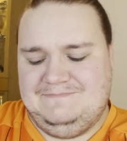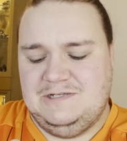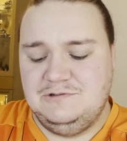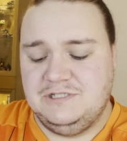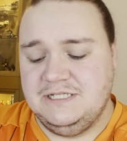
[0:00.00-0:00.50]

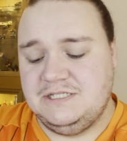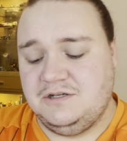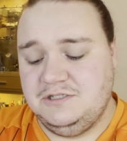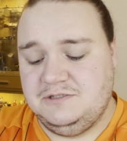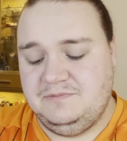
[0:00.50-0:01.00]
Also, this
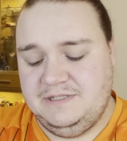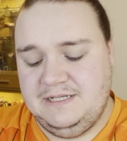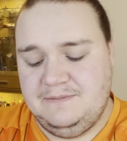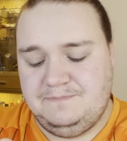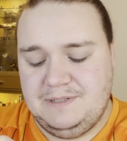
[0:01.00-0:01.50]
cost me
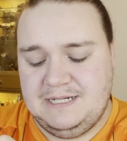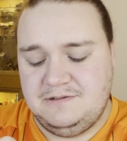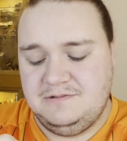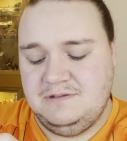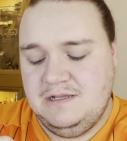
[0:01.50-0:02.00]

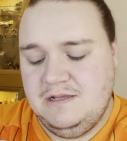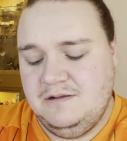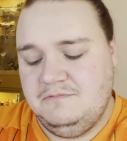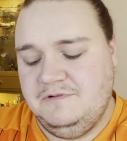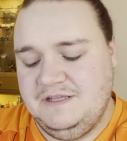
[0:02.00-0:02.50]
about,
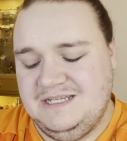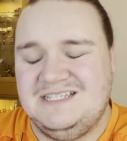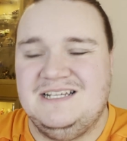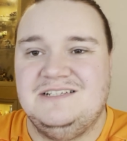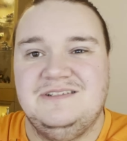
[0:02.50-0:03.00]
with the
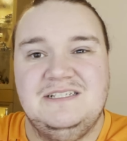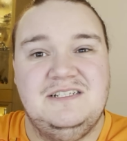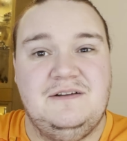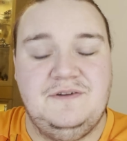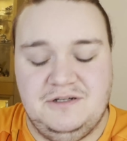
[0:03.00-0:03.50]
accessories and
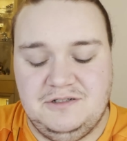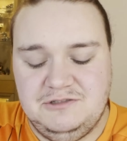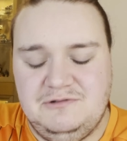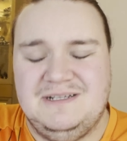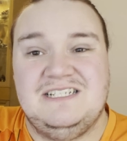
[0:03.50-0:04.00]
stuff I got, it
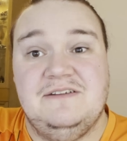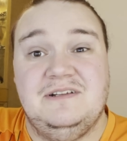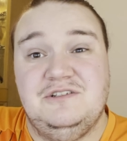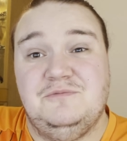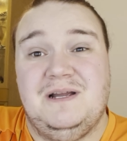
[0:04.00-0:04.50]
cost me about
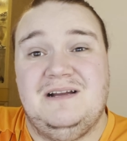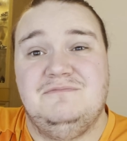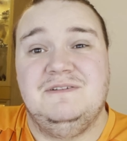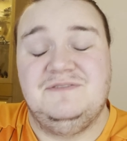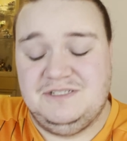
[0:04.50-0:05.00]
£700
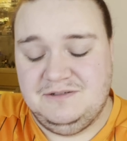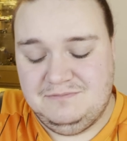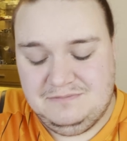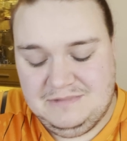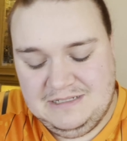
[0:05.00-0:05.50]
with
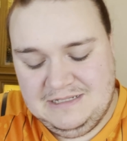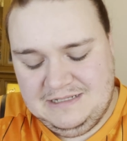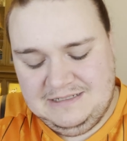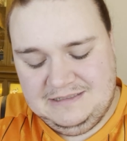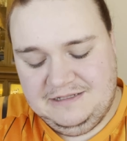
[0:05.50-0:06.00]
some
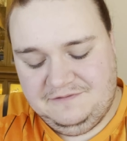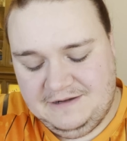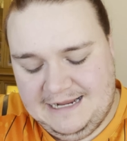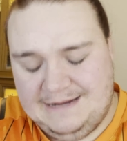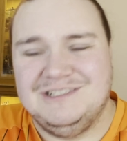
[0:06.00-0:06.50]

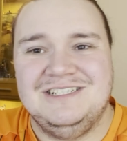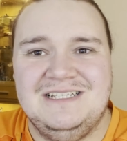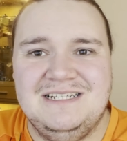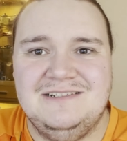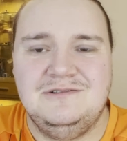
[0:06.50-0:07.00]
different Amazon
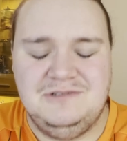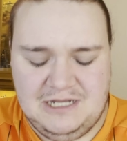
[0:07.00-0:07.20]
deals.